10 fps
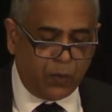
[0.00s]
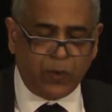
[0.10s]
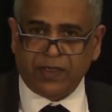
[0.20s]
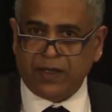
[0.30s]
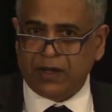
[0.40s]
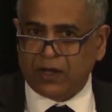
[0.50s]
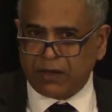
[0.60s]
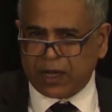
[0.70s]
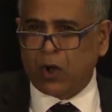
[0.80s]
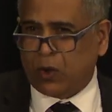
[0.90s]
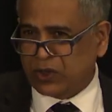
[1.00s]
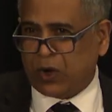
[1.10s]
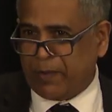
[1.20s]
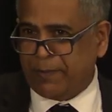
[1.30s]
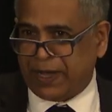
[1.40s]
with a gold
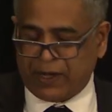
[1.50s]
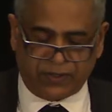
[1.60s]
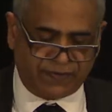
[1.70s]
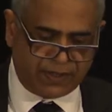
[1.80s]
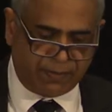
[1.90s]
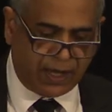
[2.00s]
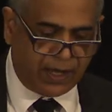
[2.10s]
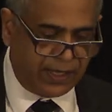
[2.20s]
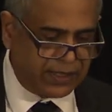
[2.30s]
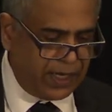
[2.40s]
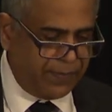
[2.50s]
compound of some kind.